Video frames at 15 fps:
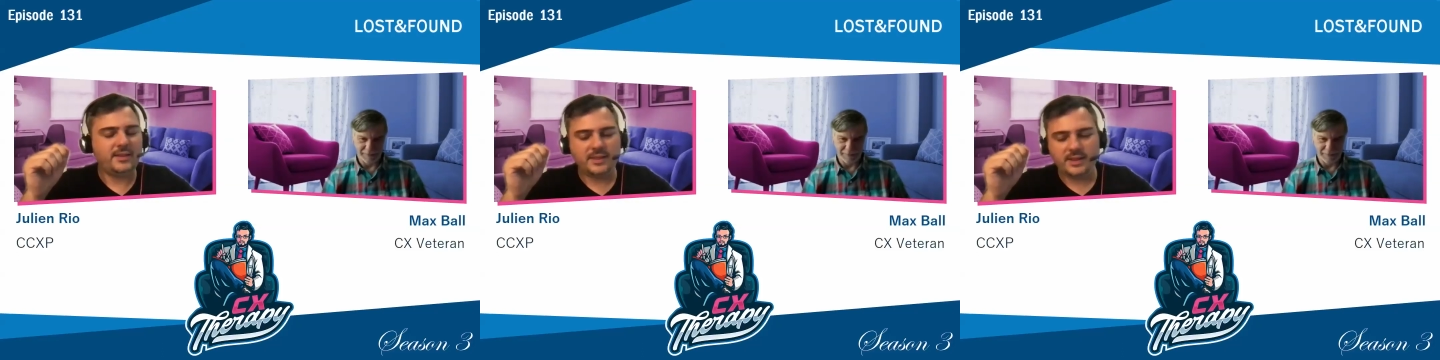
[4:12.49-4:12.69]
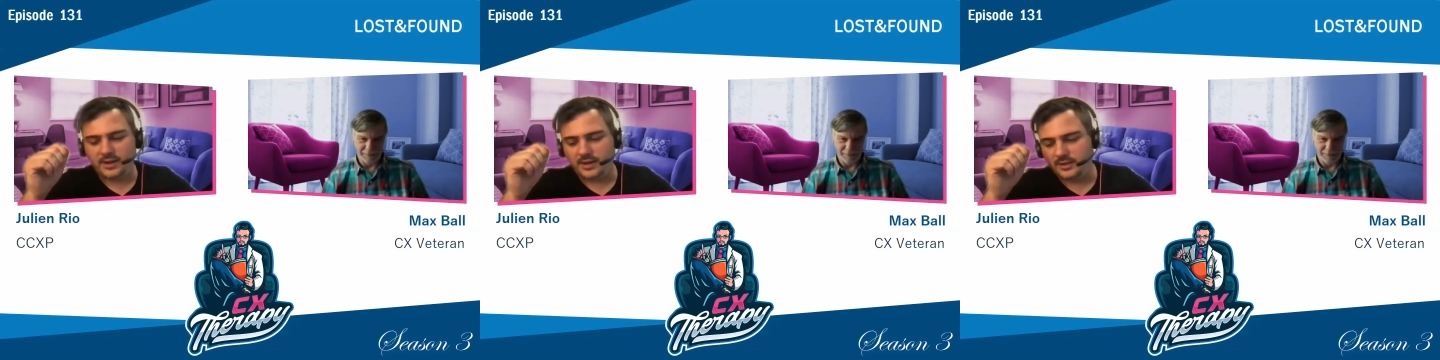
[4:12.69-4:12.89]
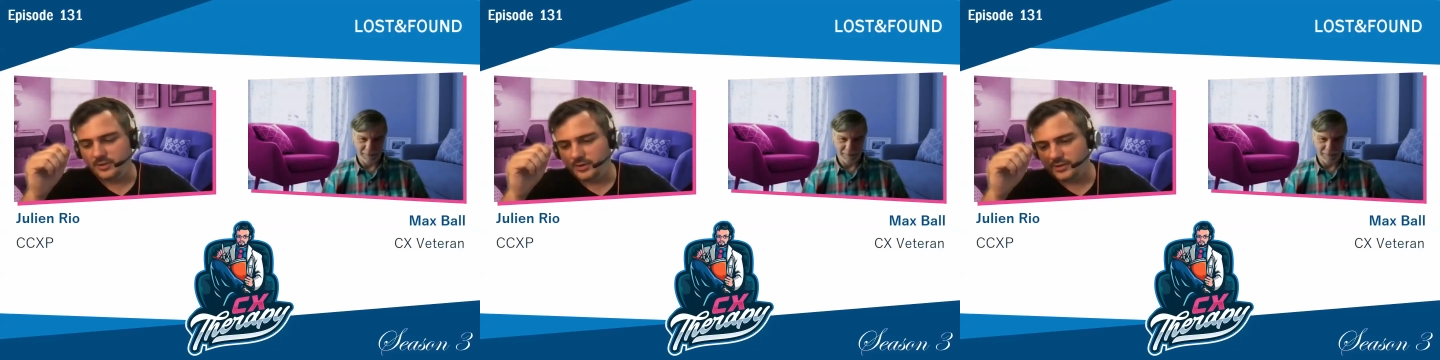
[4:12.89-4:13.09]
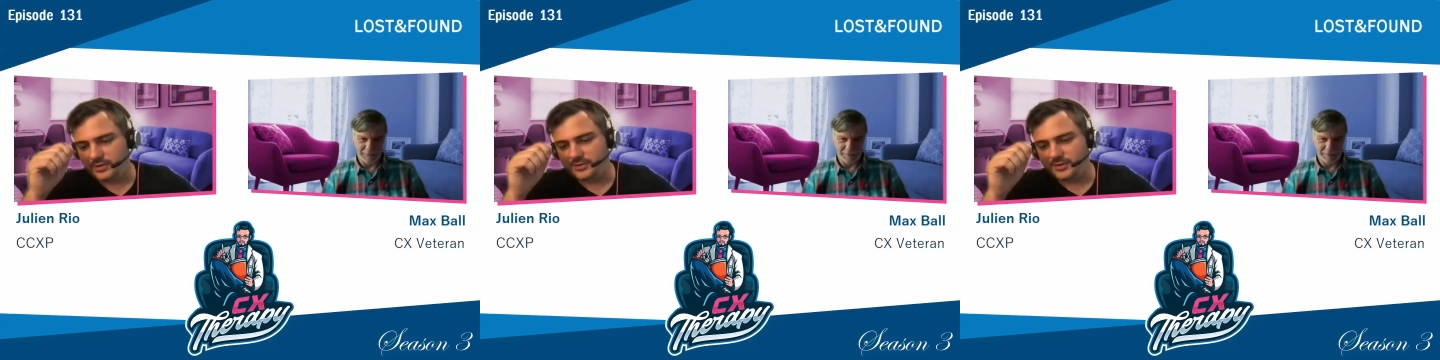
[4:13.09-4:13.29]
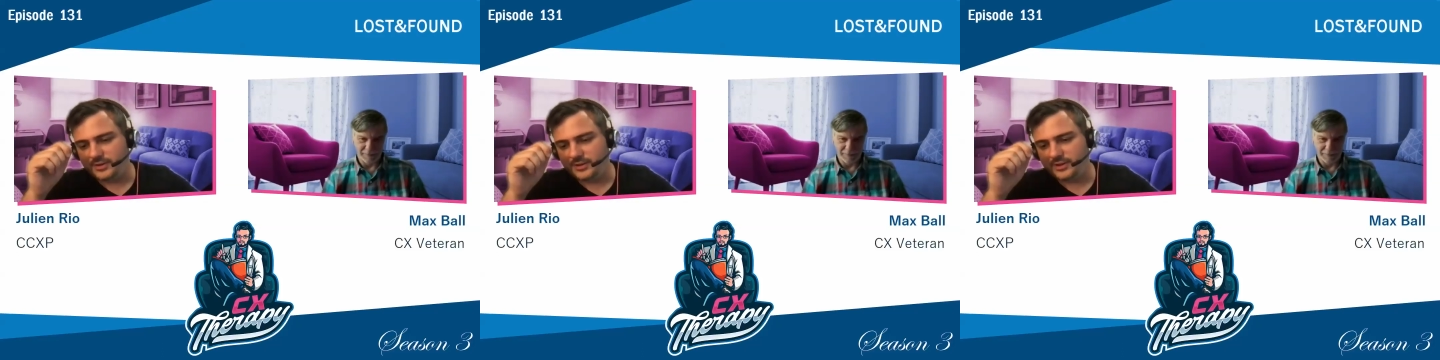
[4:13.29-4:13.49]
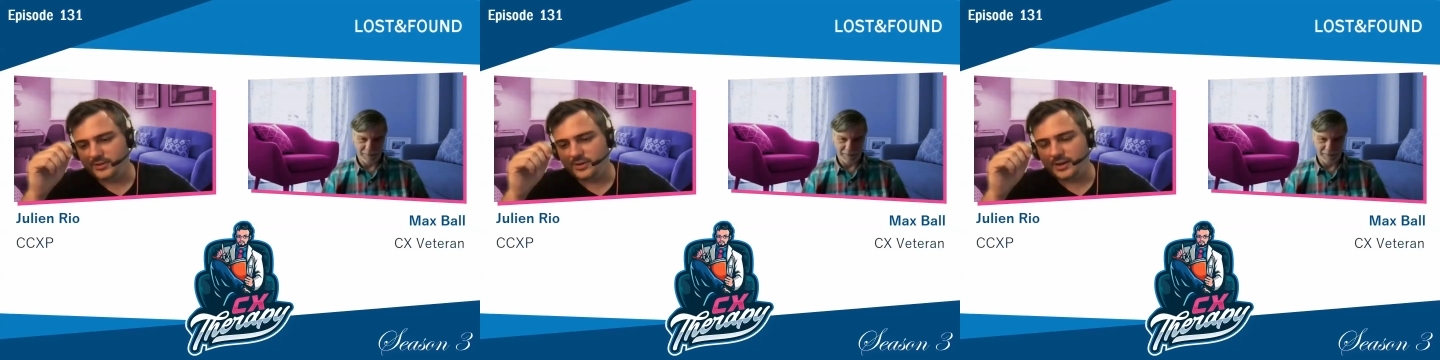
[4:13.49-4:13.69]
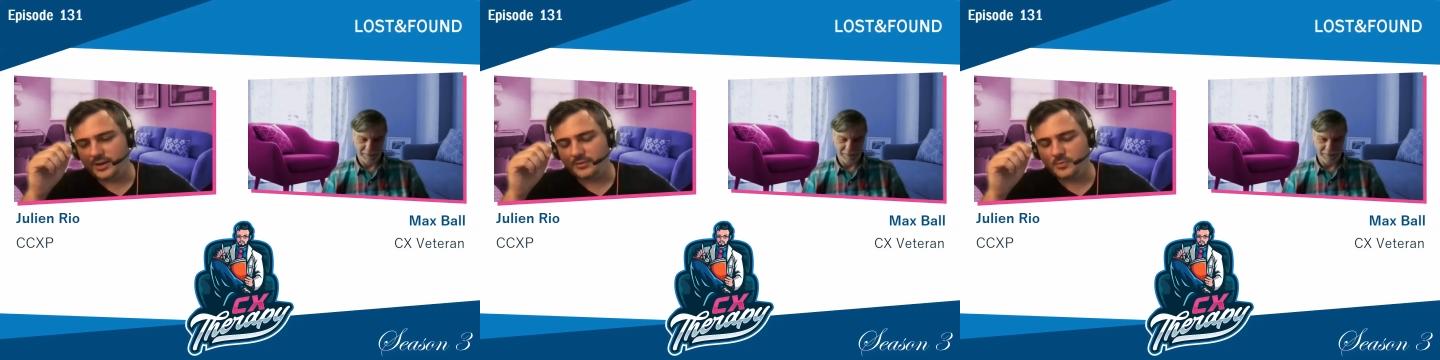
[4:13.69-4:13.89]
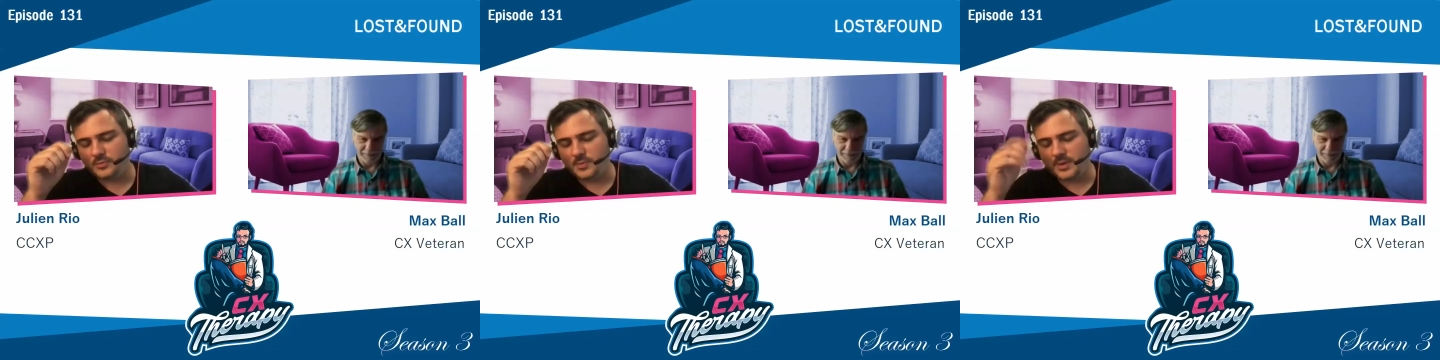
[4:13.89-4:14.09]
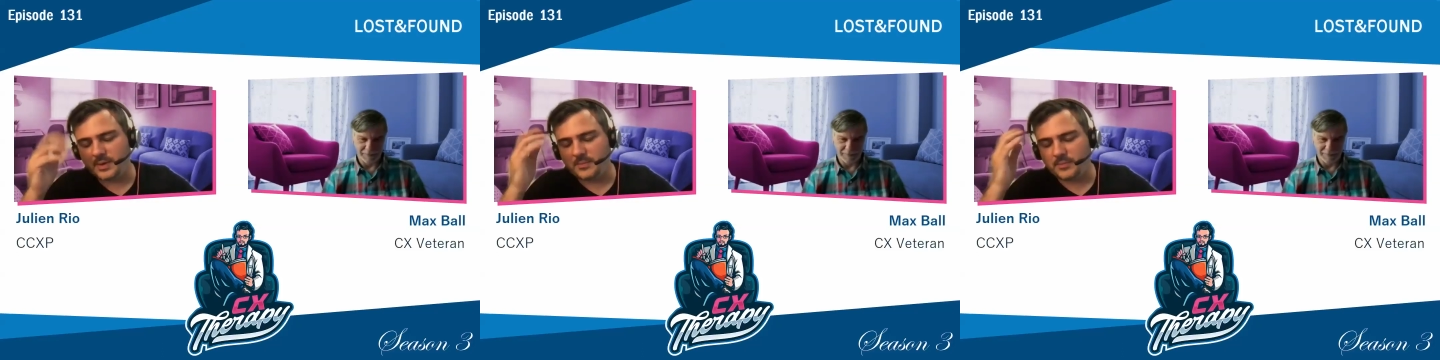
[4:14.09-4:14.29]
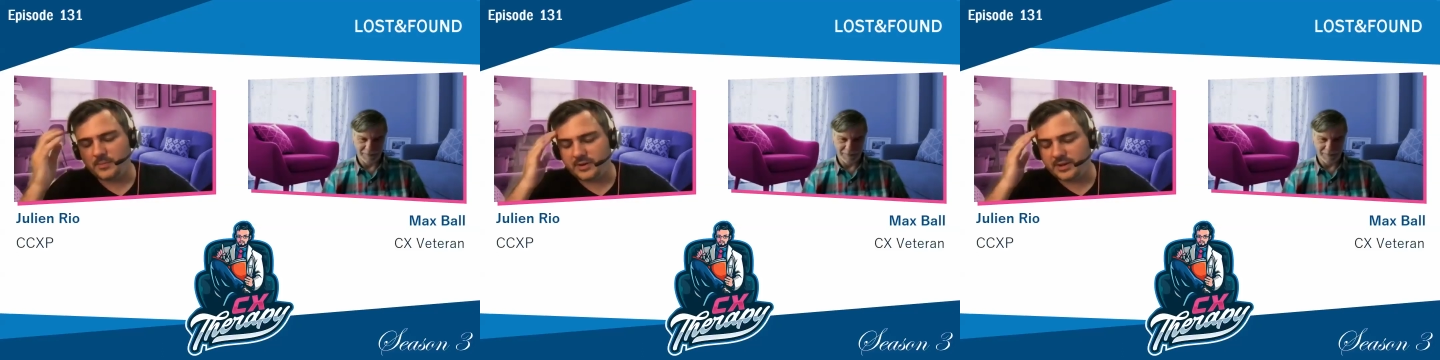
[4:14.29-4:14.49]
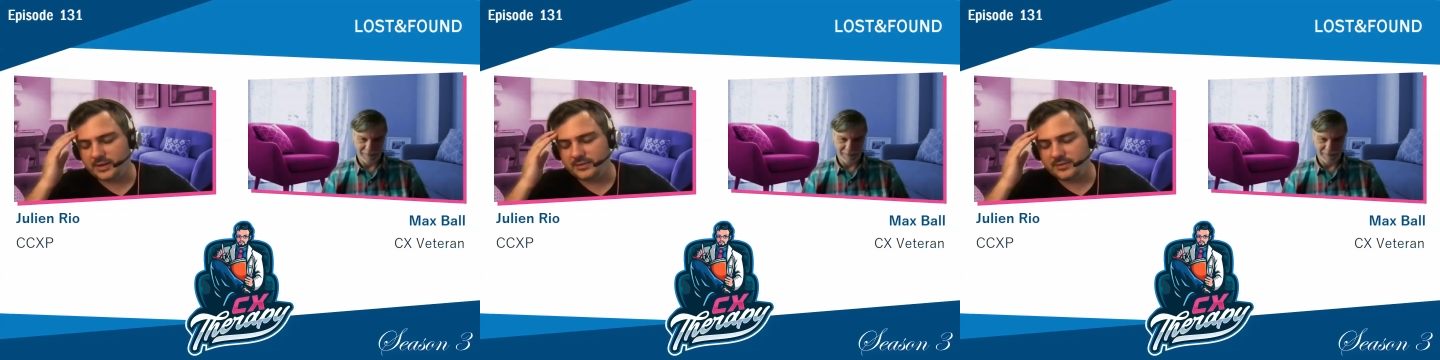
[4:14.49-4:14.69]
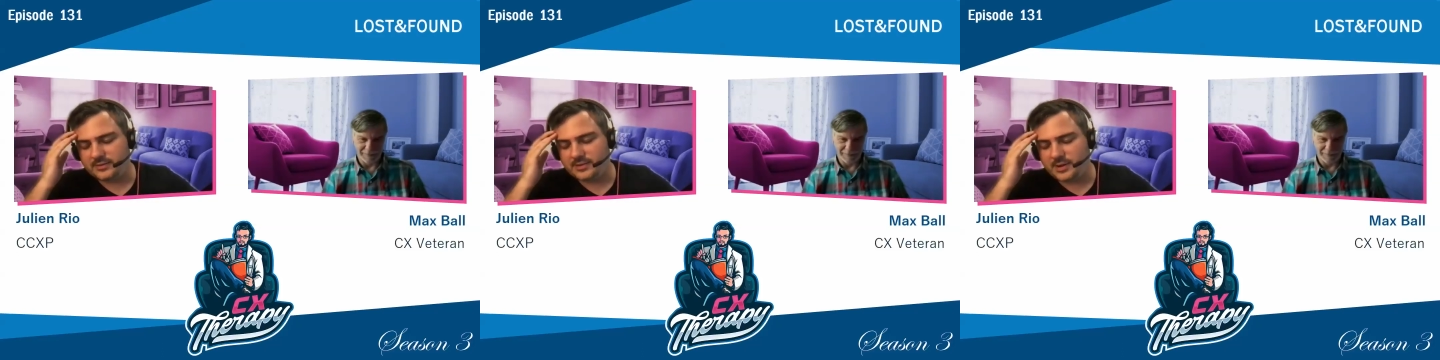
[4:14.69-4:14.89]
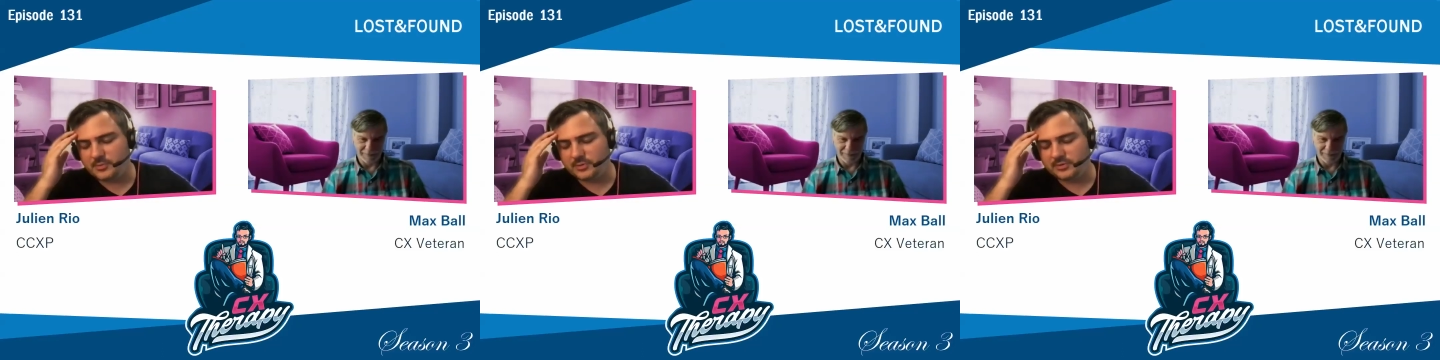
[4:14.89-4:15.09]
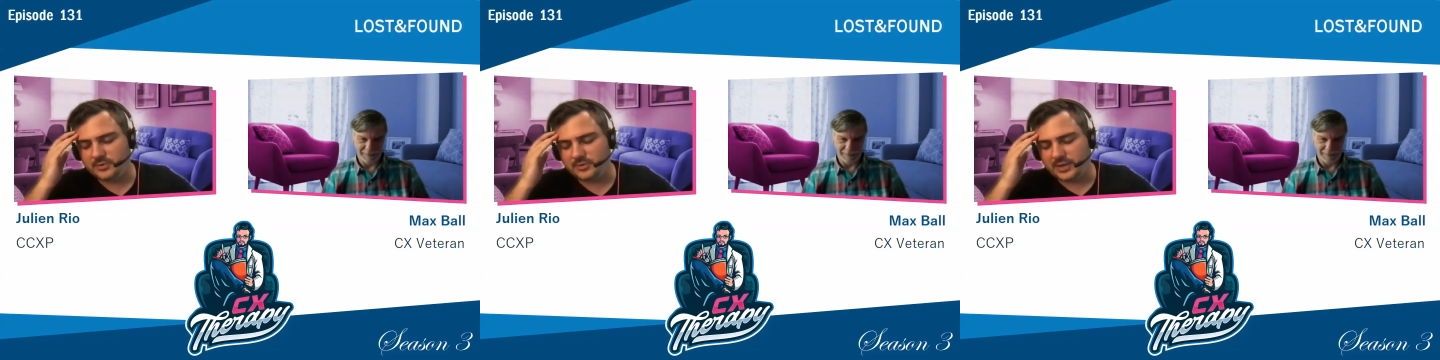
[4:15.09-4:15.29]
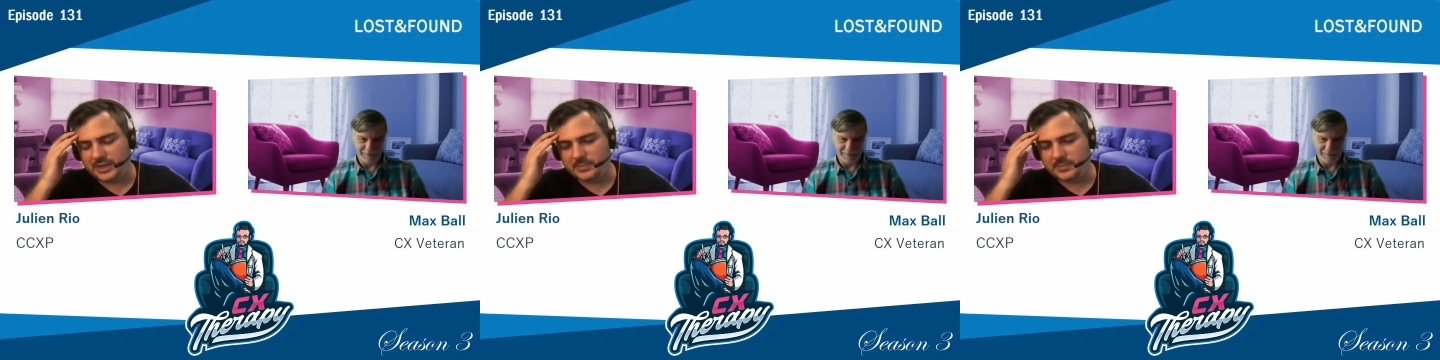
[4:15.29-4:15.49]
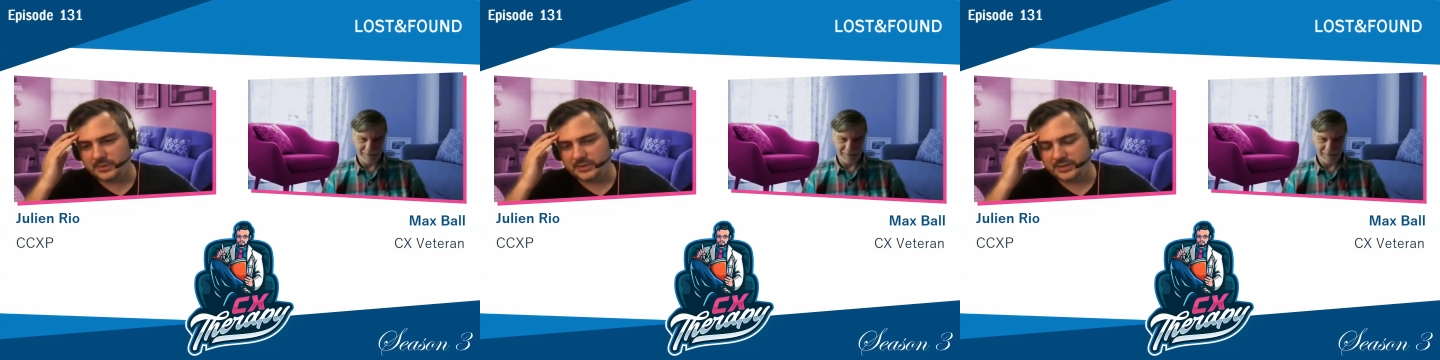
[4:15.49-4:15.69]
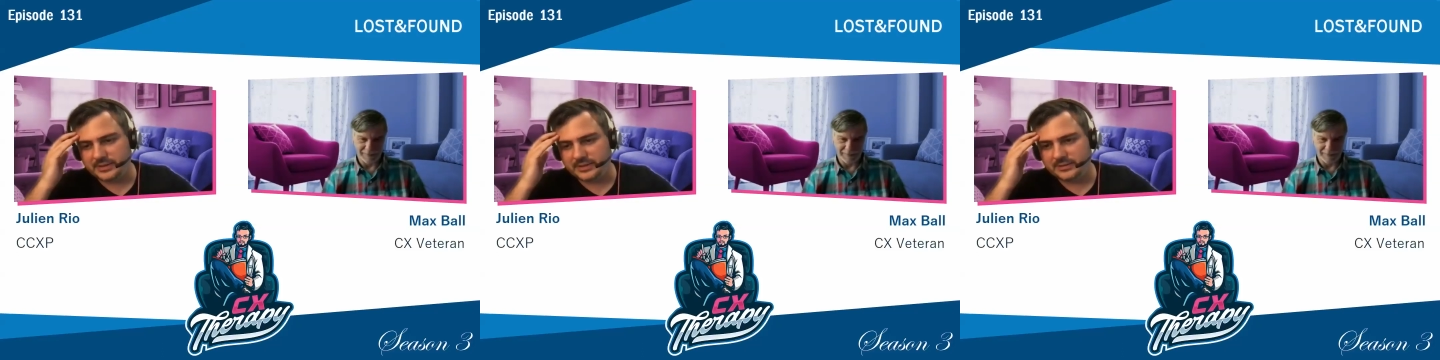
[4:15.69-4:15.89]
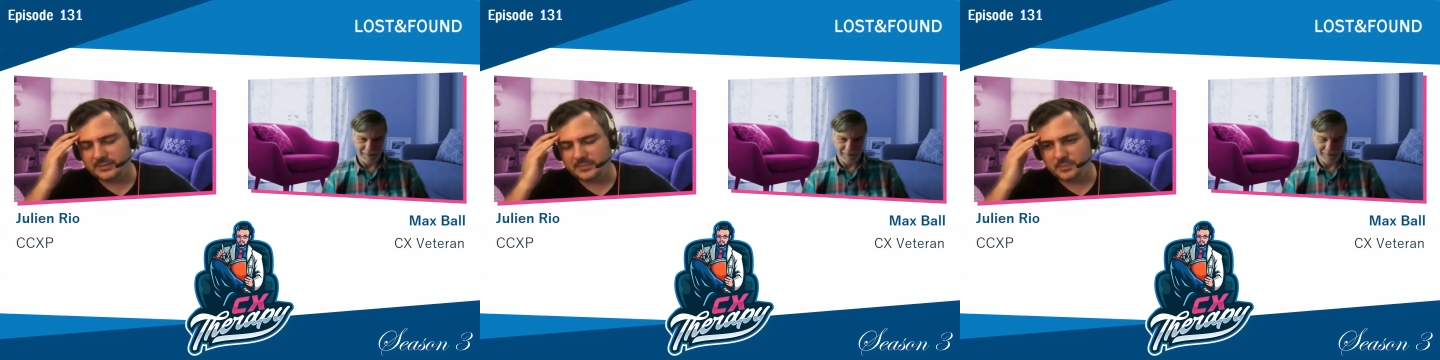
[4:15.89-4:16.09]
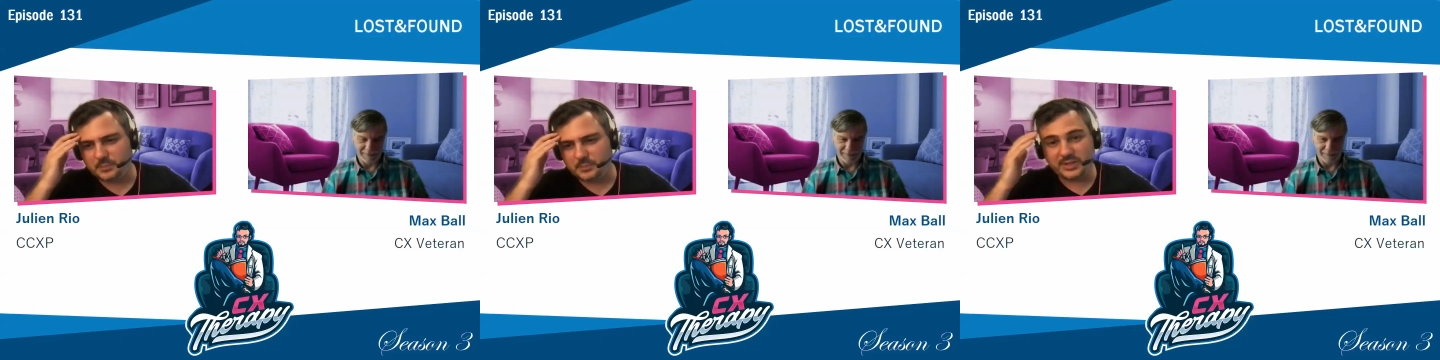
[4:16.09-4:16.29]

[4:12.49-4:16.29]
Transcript: And then I look at the luggage and I remember that there was no label on it.